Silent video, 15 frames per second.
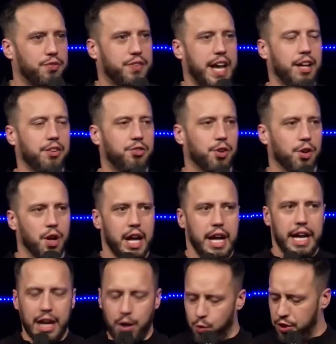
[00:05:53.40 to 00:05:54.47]
of cancer.
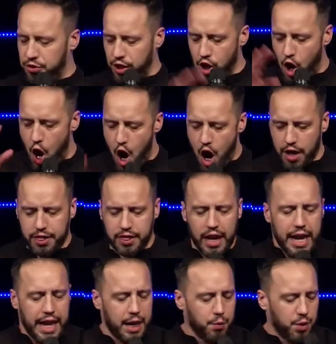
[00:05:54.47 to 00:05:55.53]
It
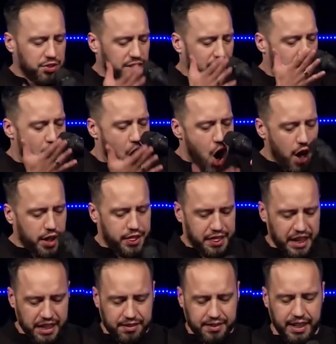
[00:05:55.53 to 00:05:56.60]
was
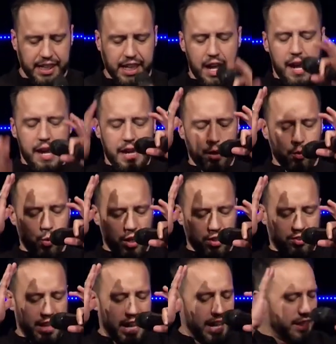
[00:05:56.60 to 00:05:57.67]
authentic. There
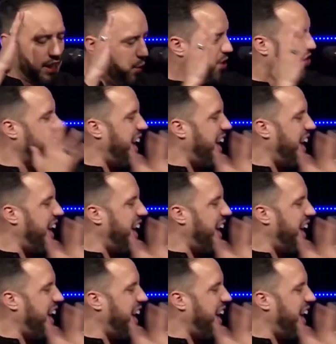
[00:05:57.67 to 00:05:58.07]
was